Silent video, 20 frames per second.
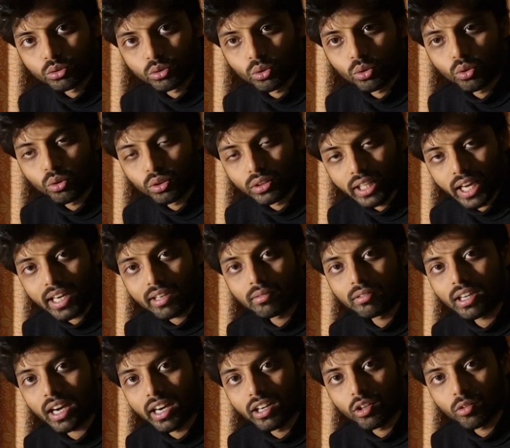So
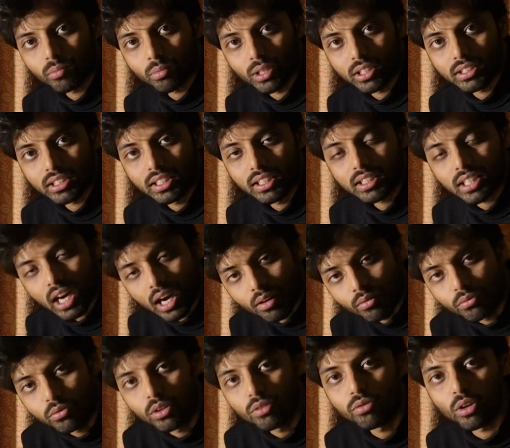that kind of person is
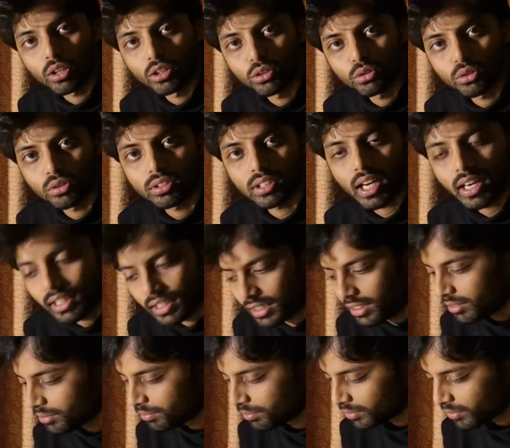harmful for the society,